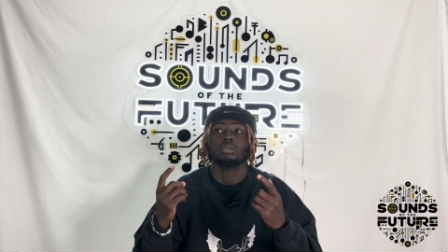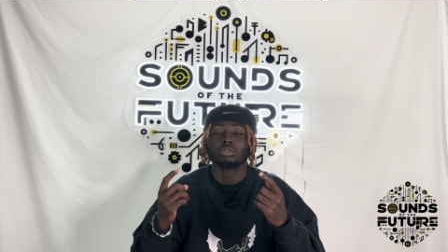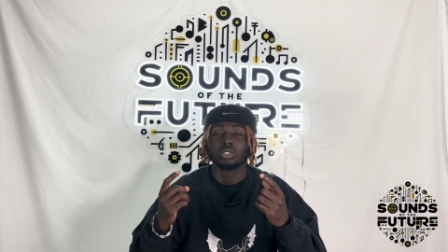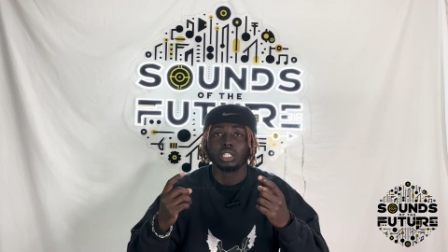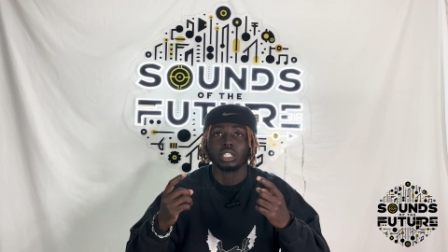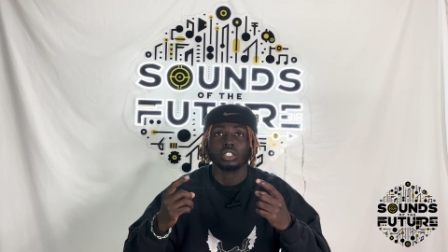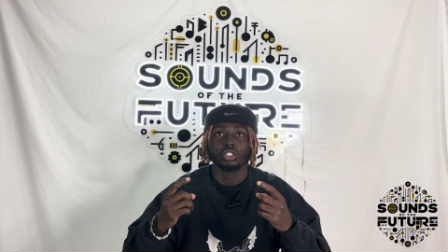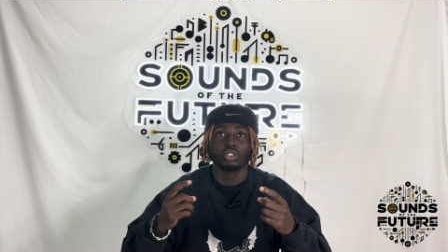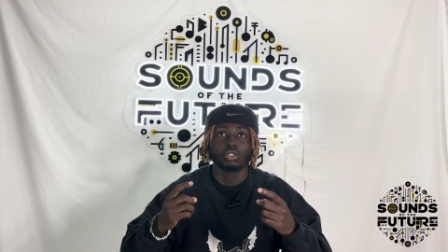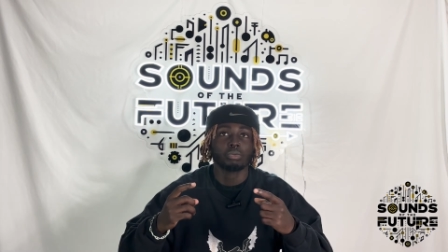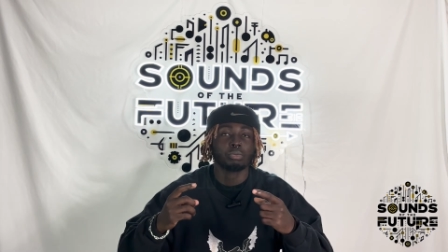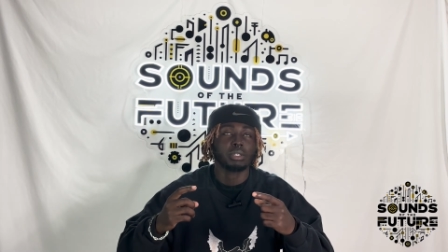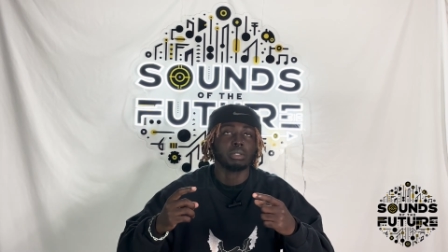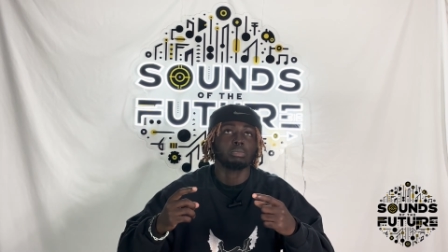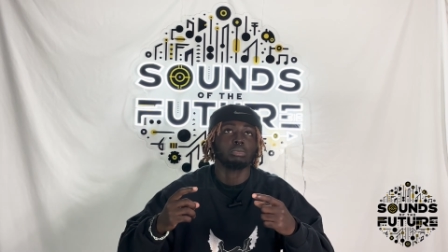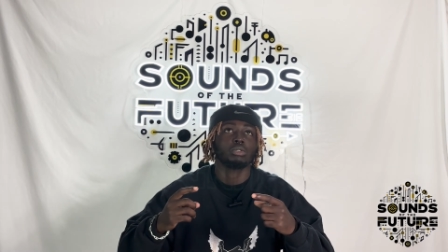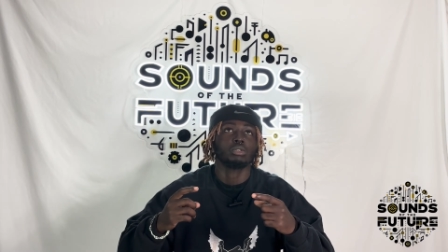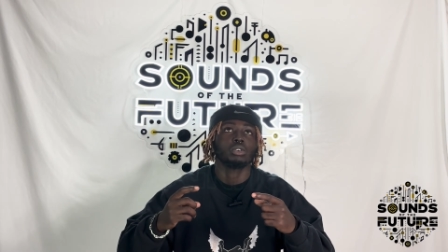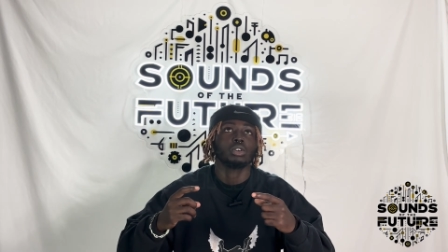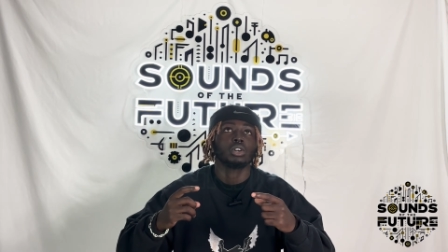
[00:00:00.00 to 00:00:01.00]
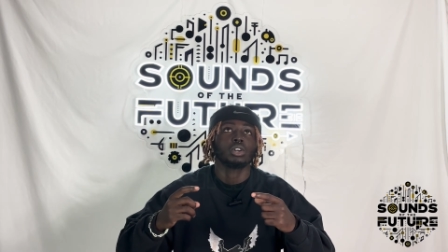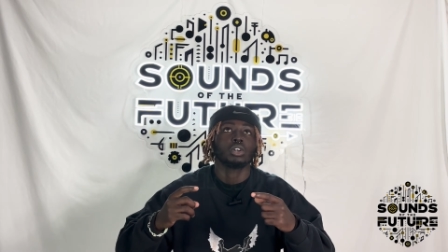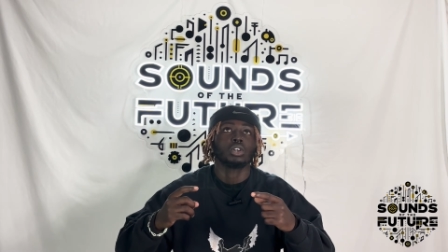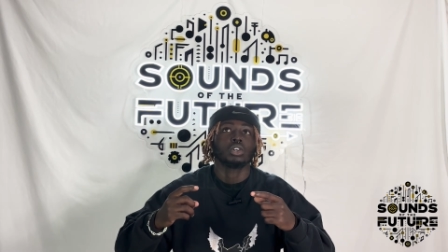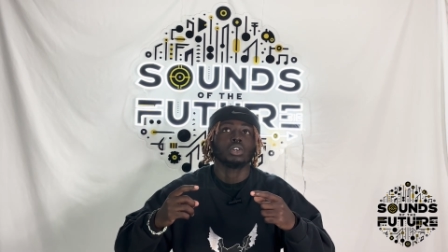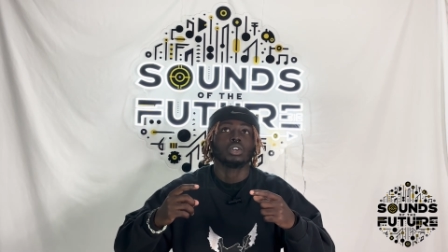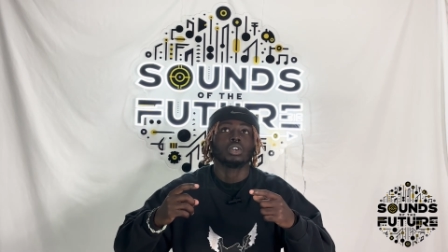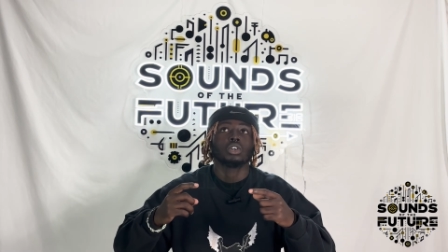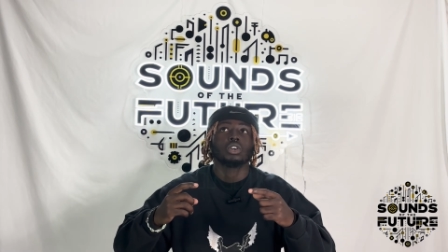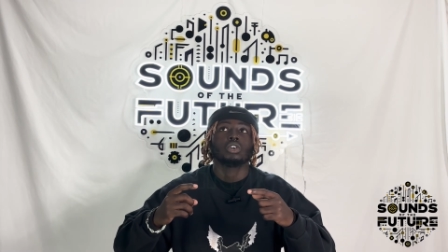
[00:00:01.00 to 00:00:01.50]
I'm trying to show people
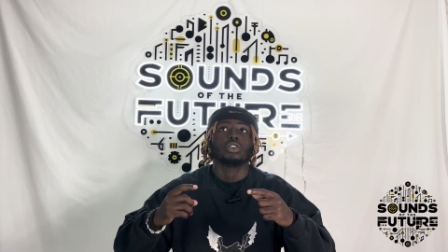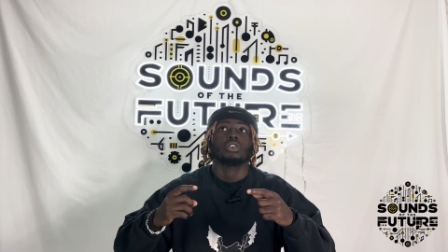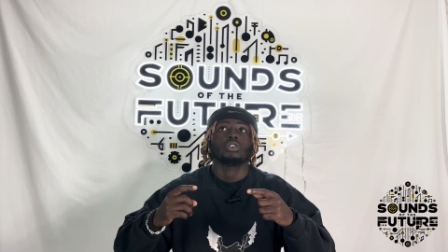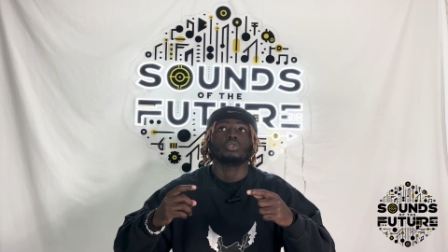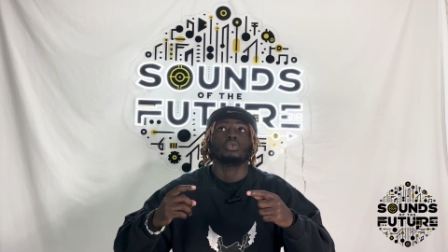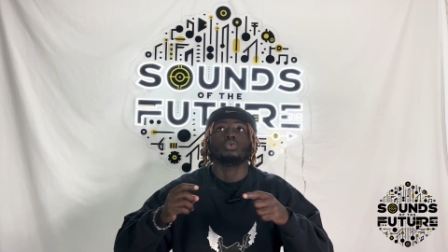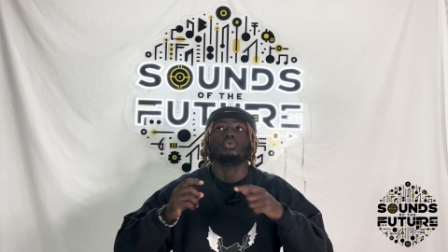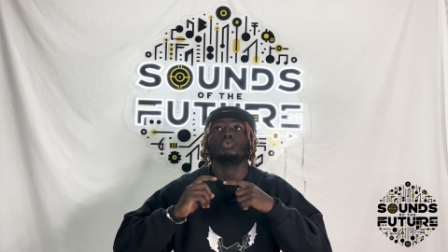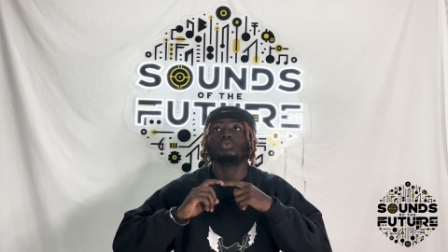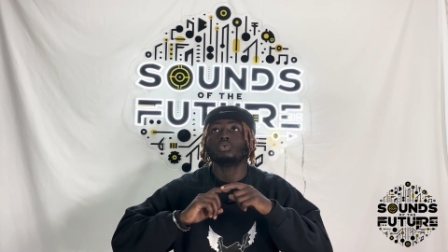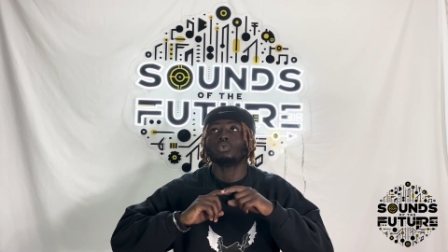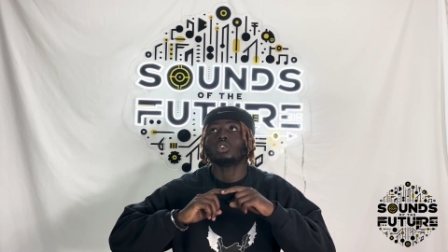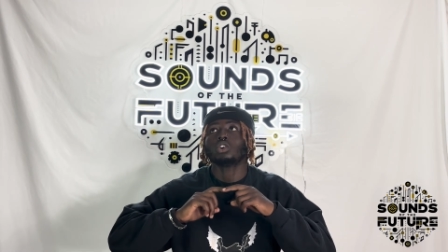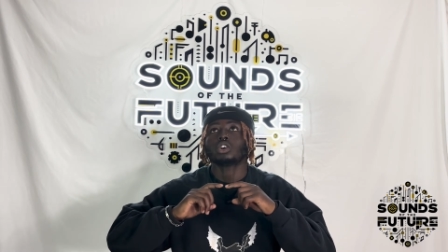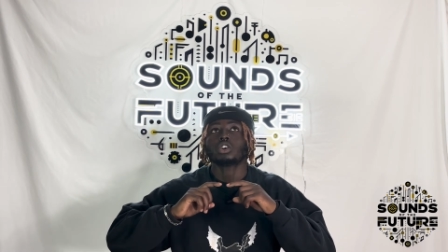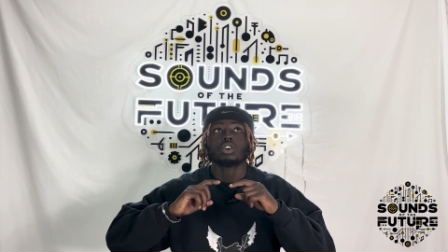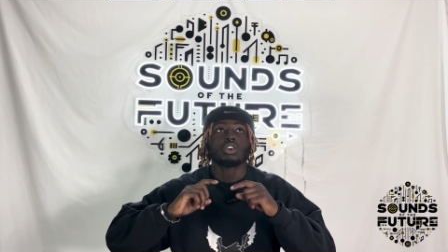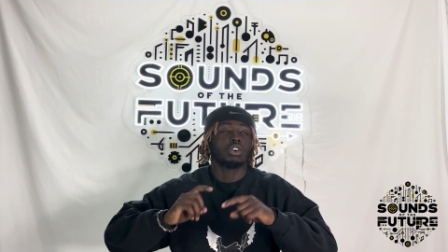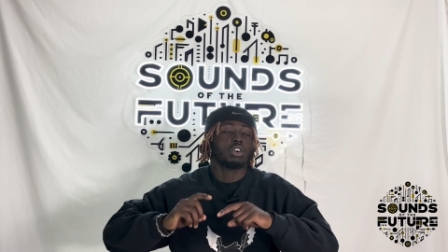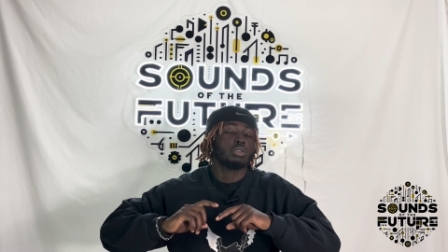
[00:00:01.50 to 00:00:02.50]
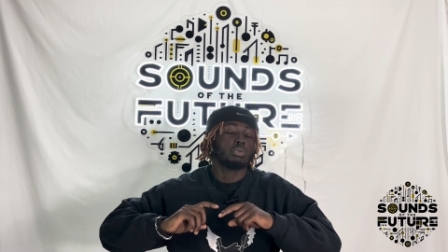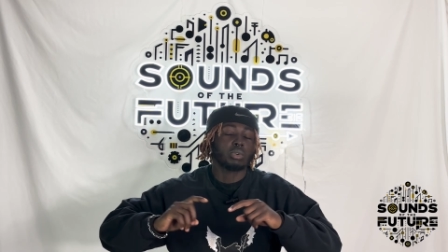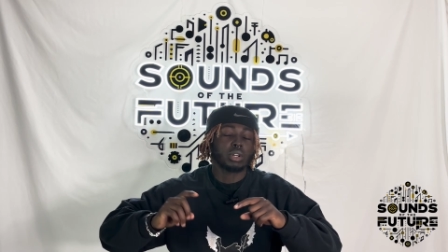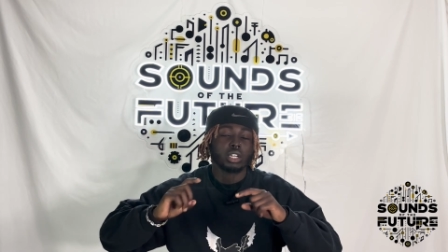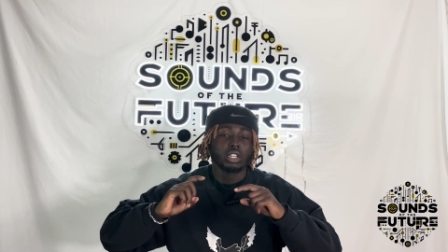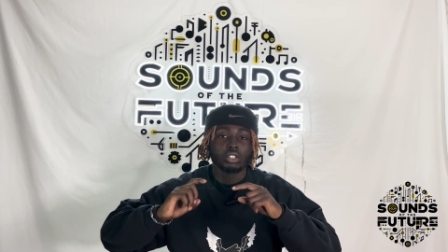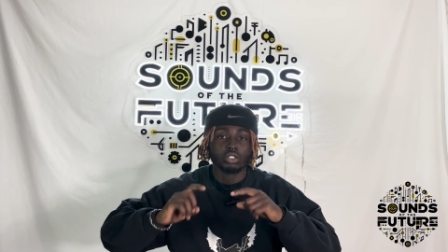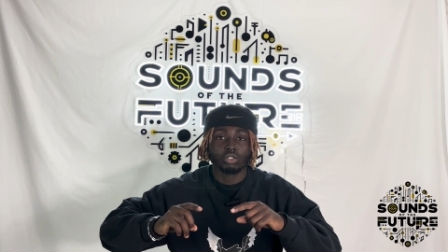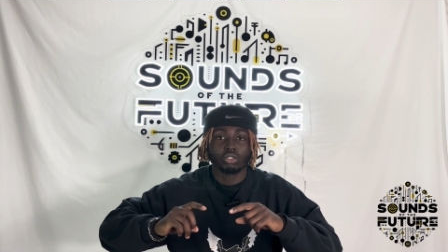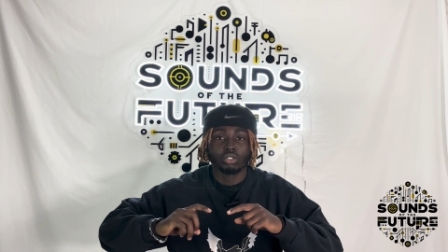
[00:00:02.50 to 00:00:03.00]
you are all one
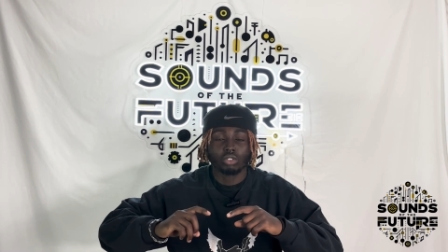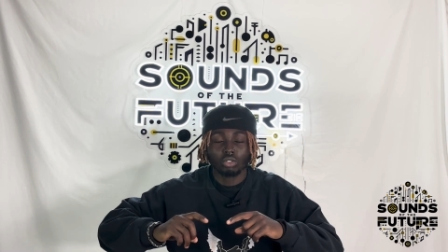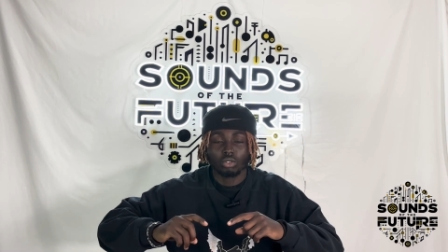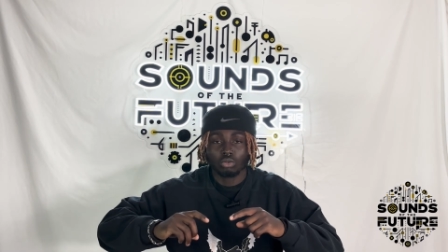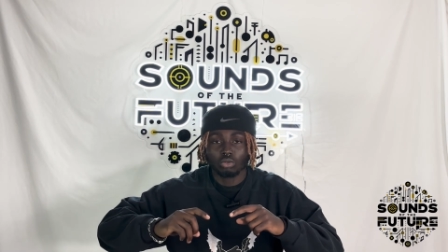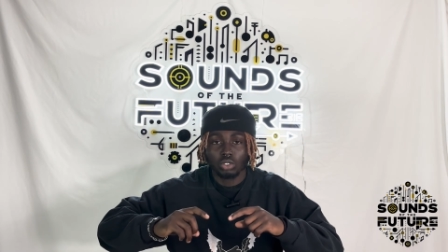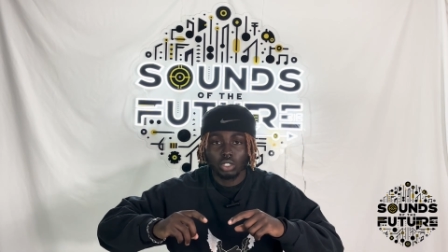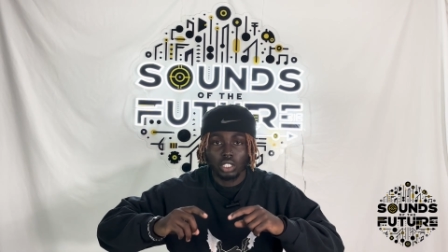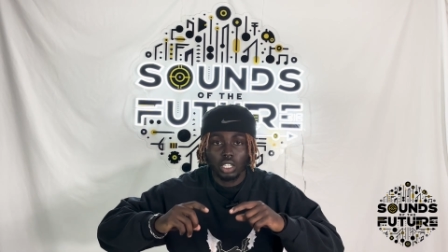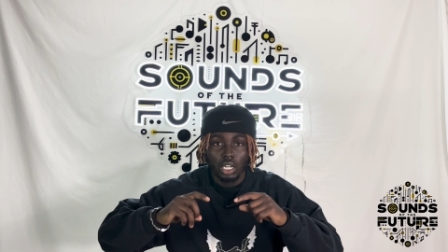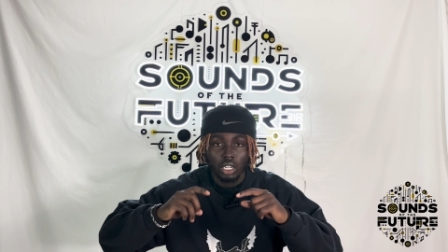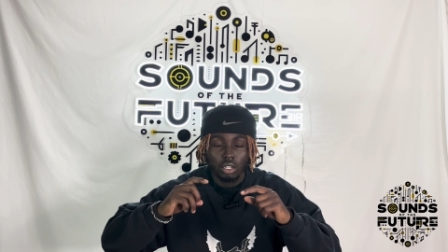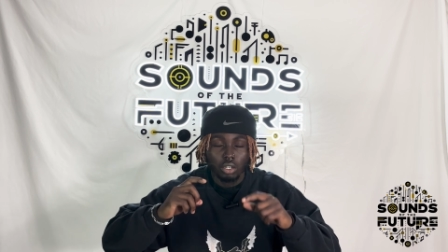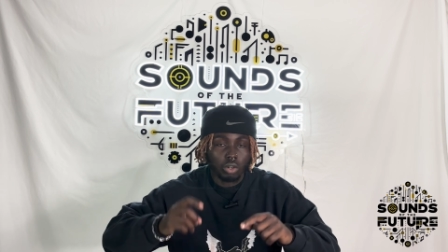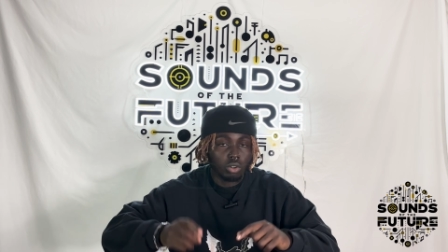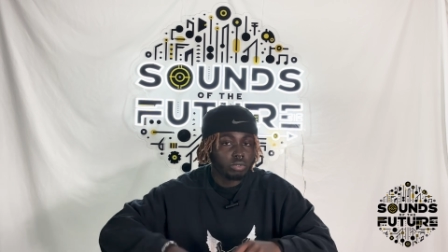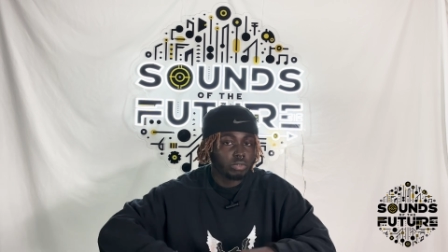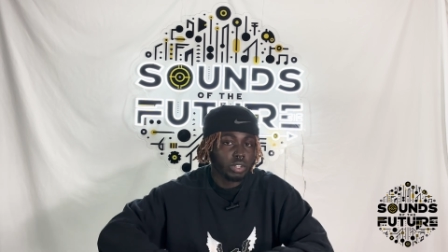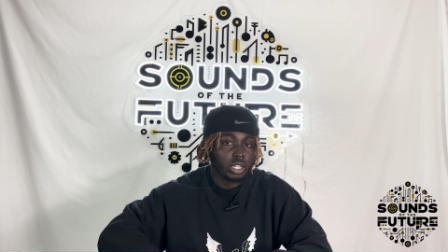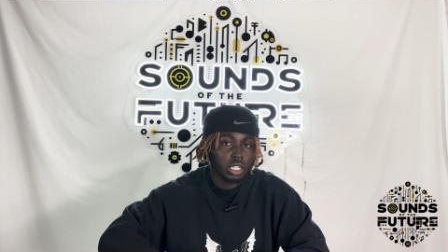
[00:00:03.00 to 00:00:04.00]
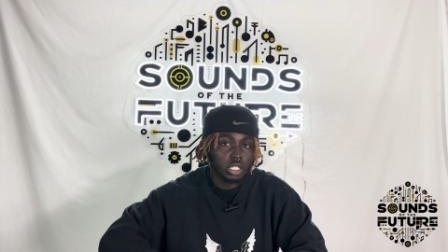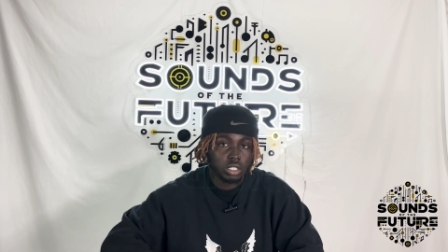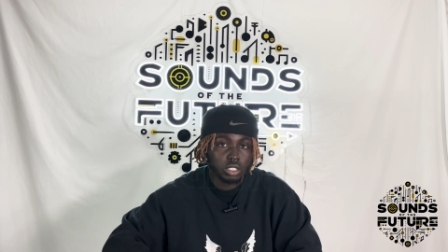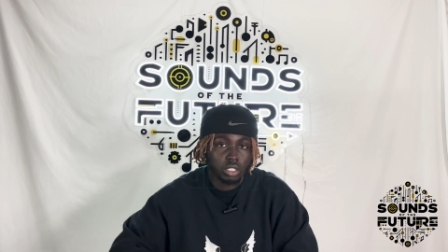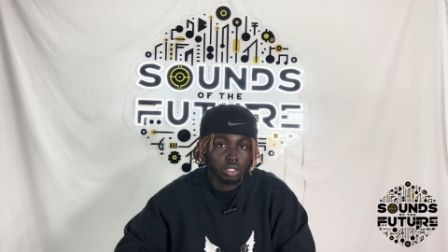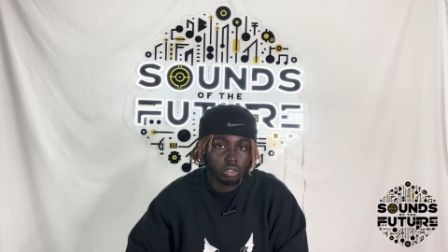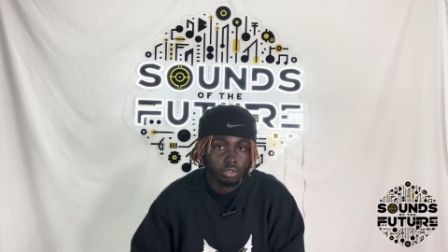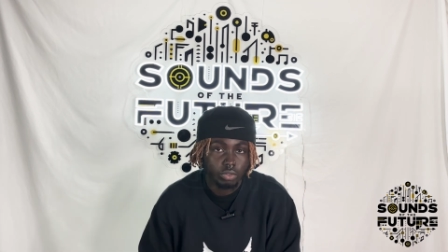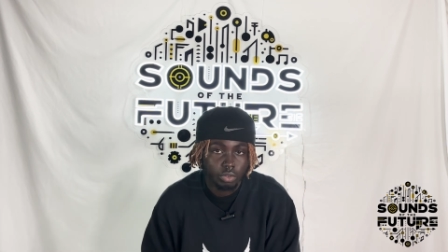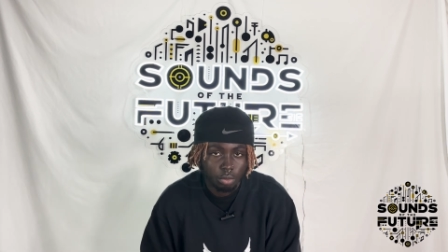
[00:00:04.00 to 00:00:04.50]
in a trillion. You just gotta go for that
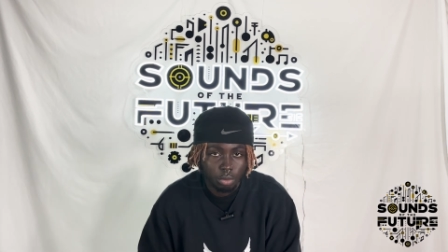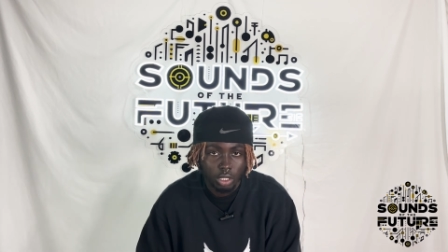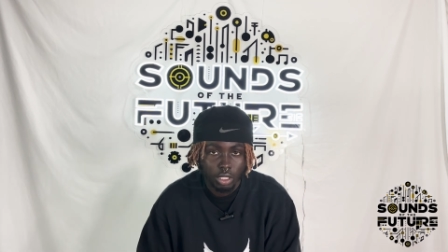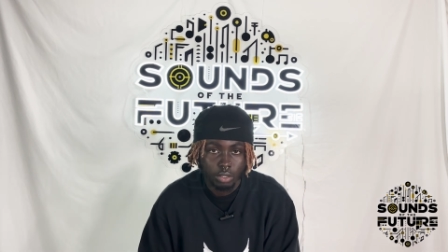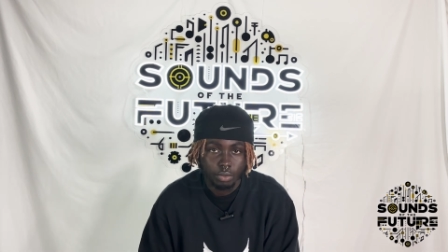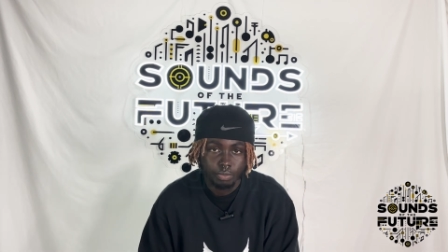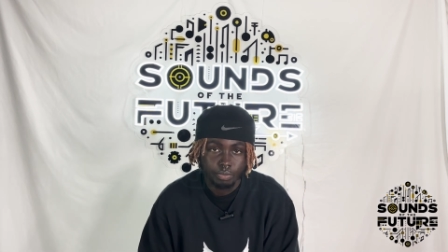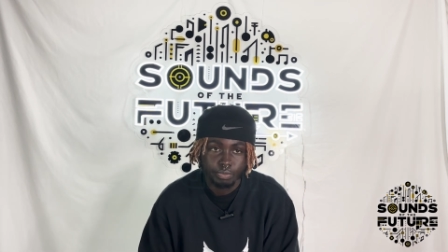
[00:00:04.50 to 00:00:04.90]
shit. You feel me?